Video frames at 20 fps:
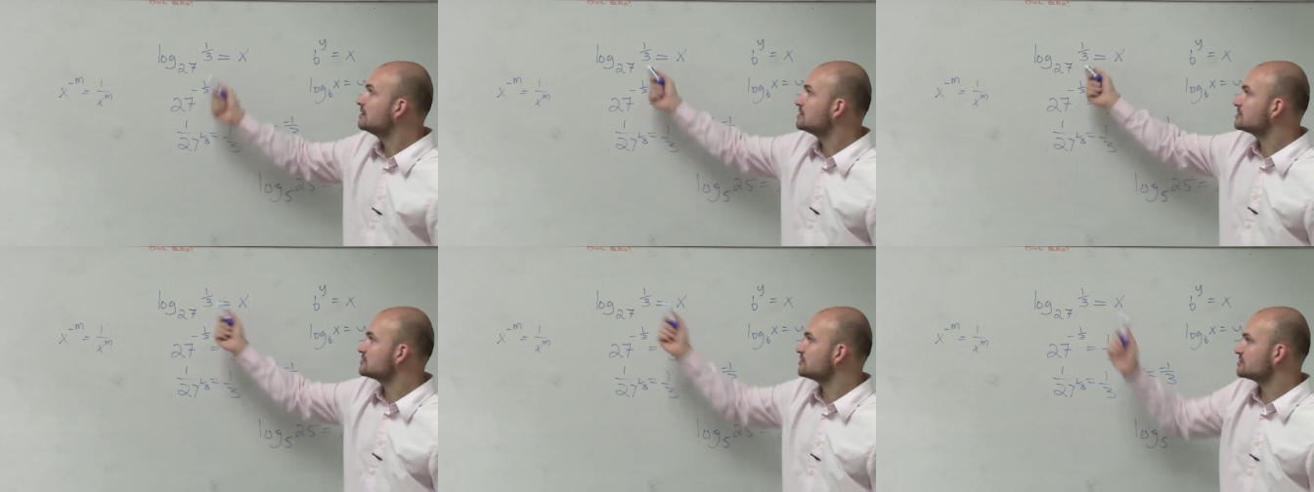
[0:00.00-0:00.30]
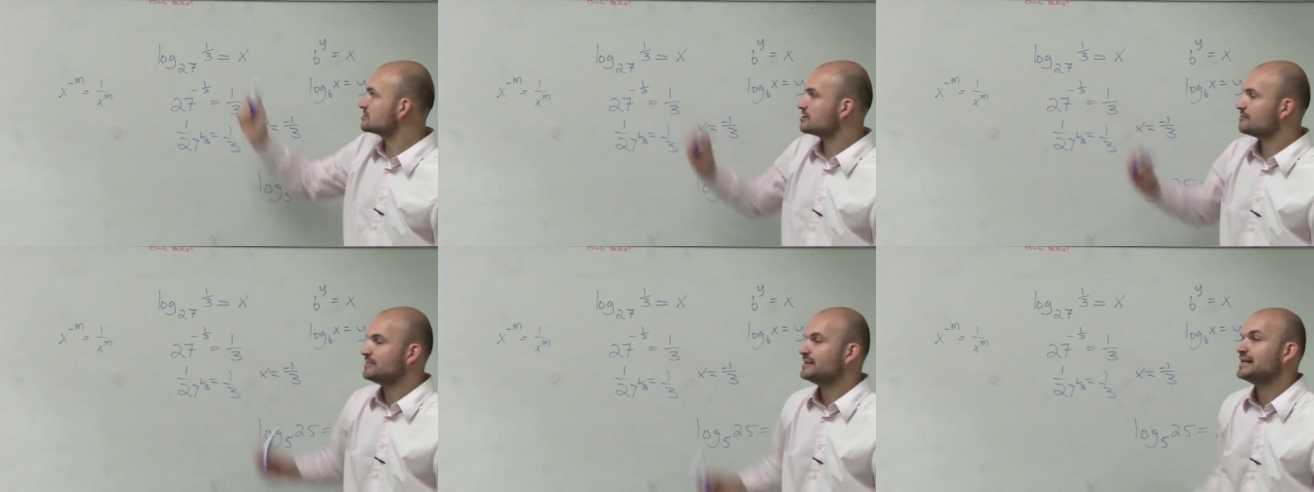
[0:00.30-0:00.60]
So
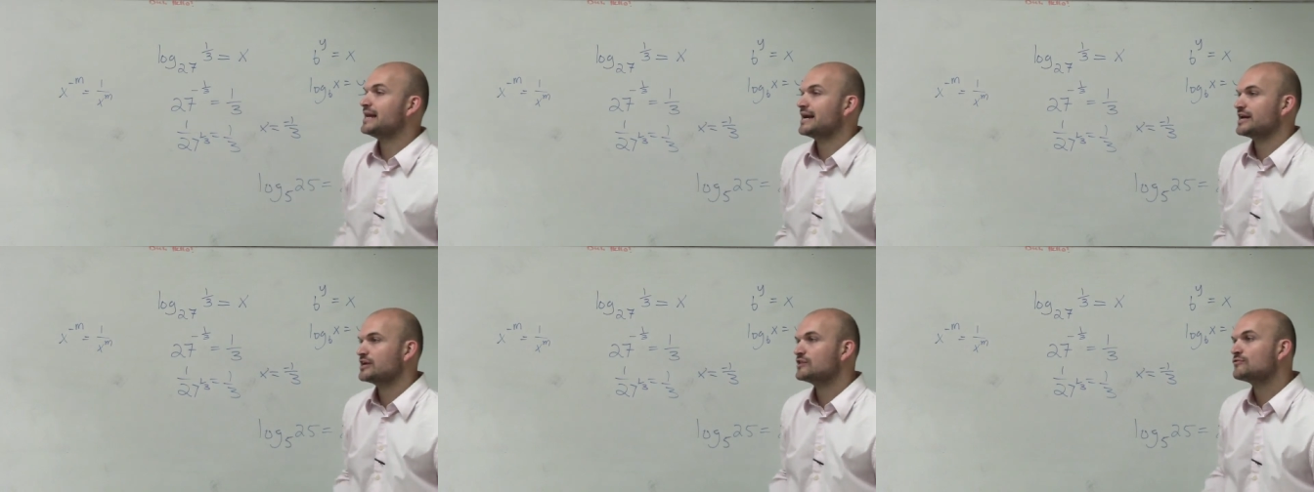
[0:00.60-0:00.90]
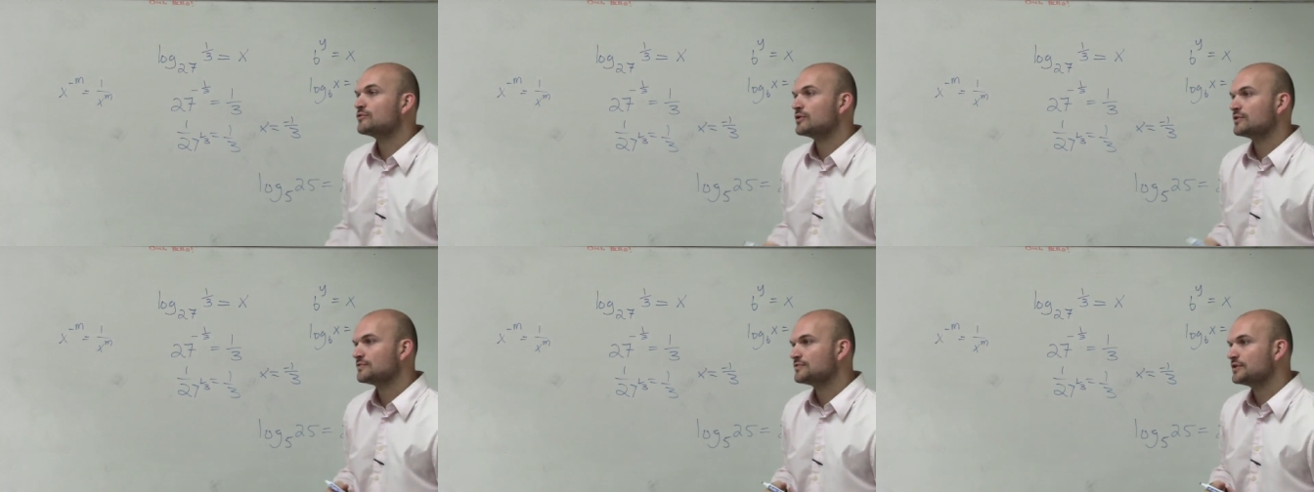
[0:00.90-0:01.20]
it's going to be
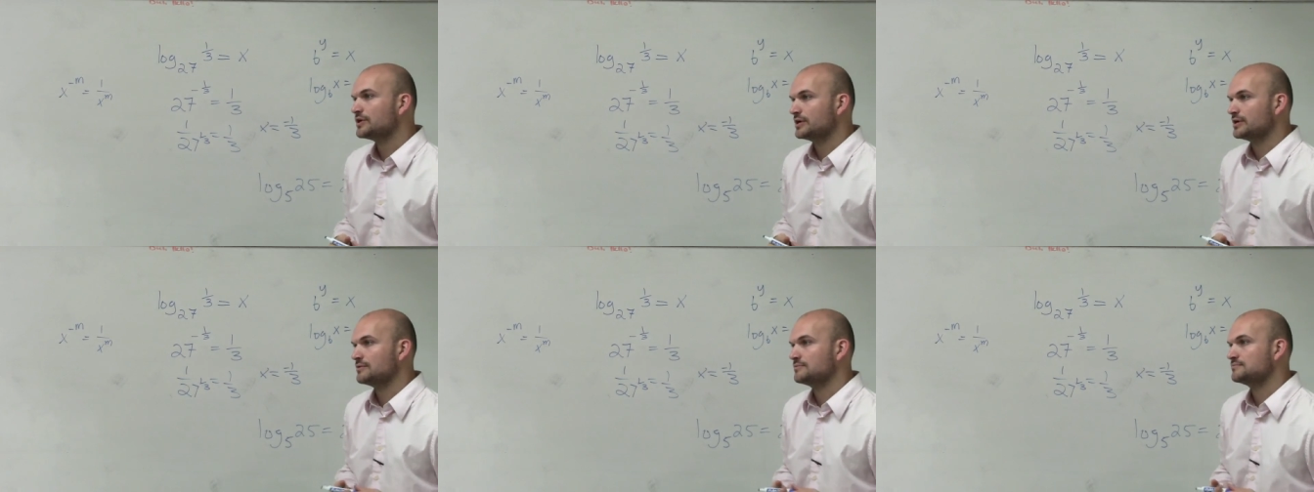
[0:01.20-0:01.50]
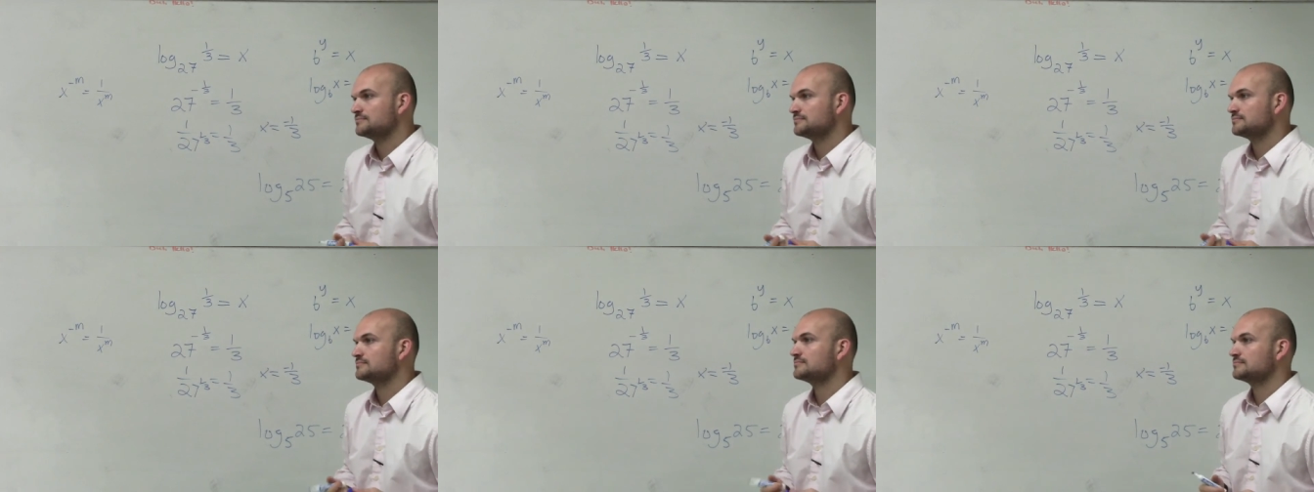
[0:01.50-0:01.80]
negative 1/3.
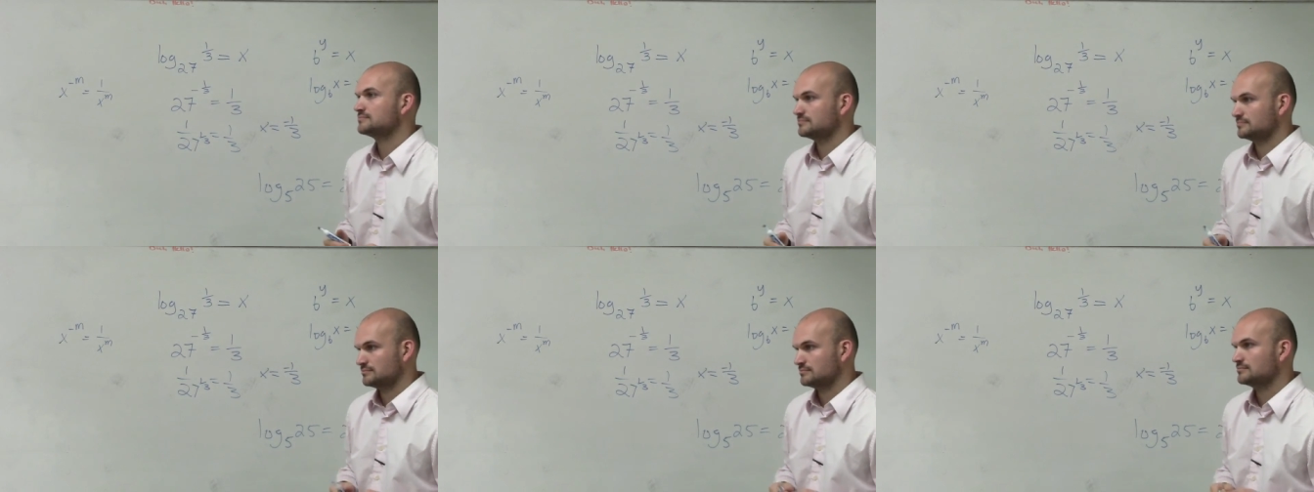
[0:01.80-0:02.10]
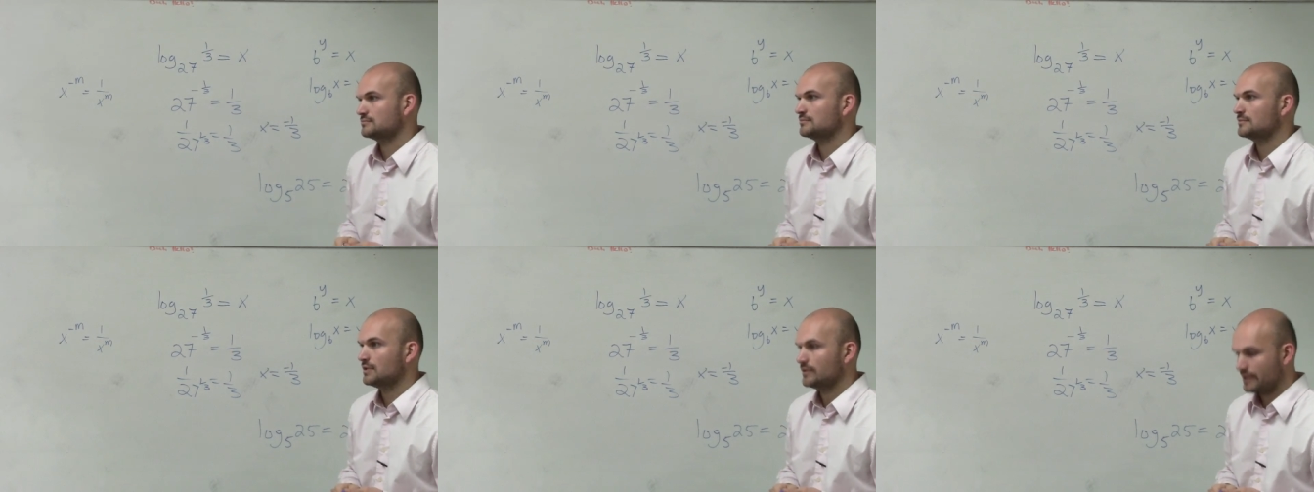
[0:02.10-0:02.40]

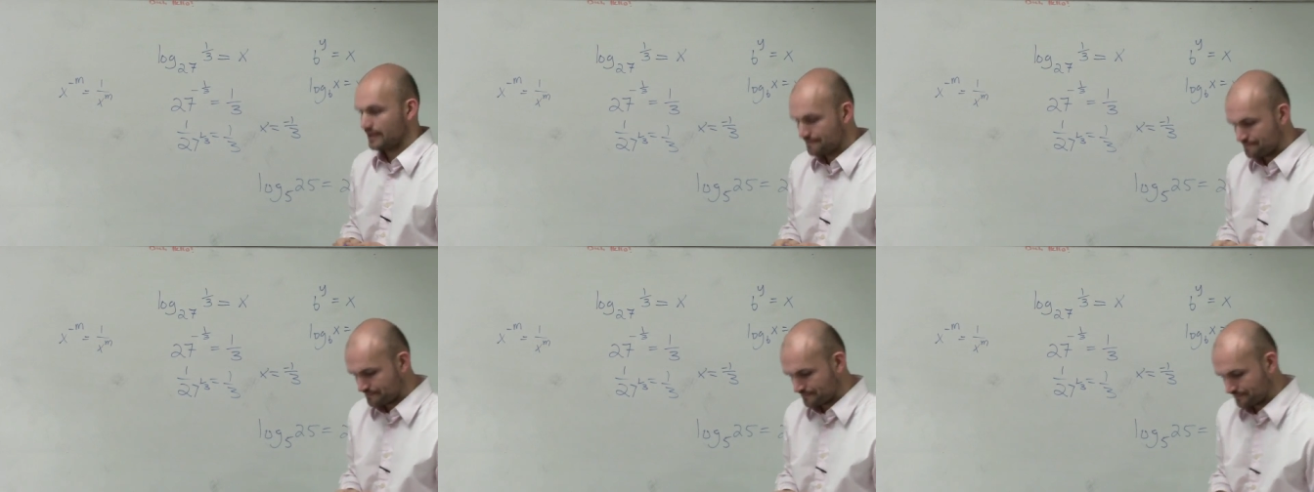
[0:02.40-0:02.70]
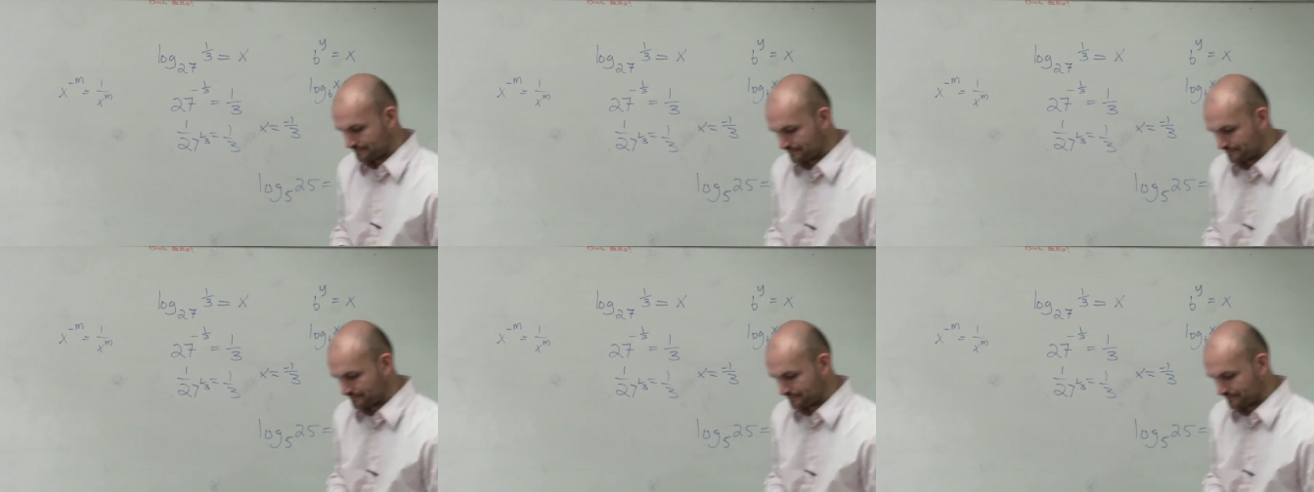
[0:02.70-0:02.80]
OK?